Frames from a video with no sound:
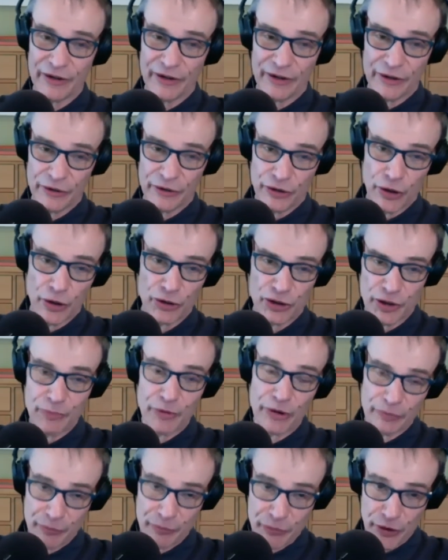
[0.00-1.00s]

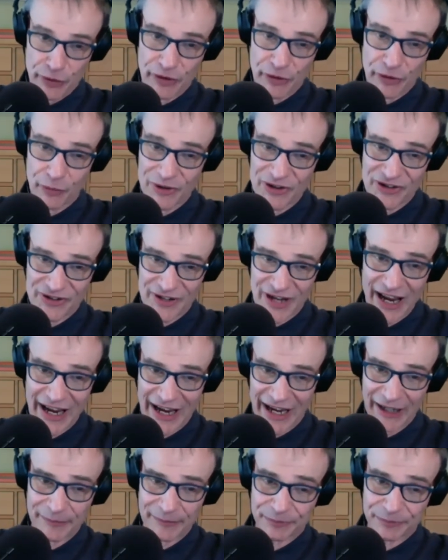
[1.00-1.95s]
Yoshimura was saying.